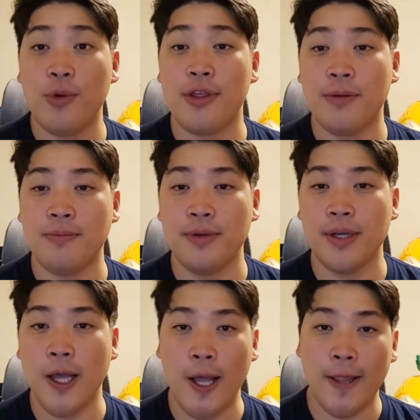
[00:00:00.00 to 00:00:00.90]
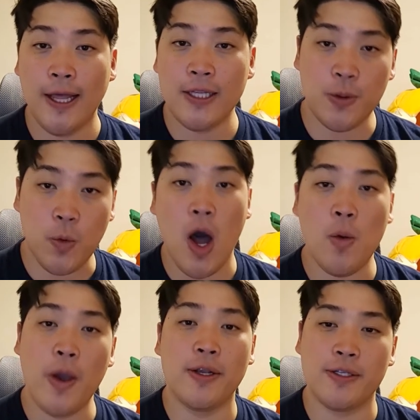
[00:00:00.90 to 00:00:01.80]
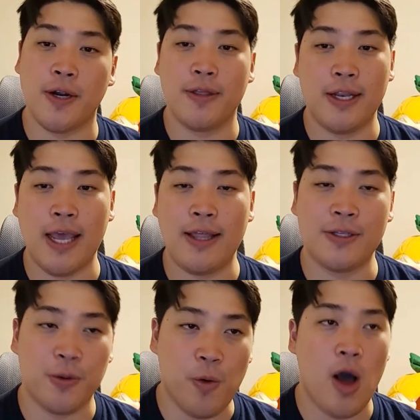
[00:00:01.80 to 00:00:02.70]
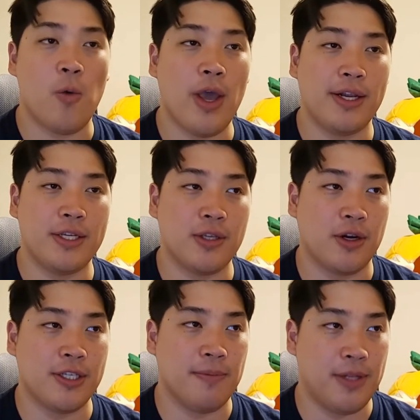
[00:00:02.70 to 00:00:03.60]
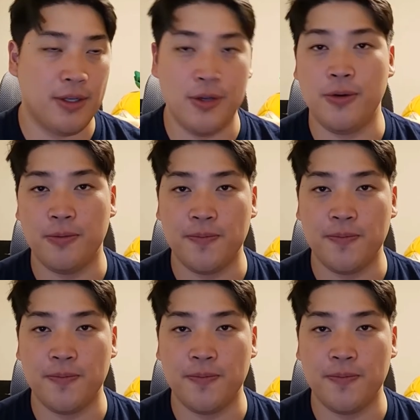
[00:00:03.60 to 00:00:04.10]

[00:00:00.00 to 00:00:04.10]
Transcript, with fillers: with them, that's the wrong way to start the day. That's the wrong way to start something new.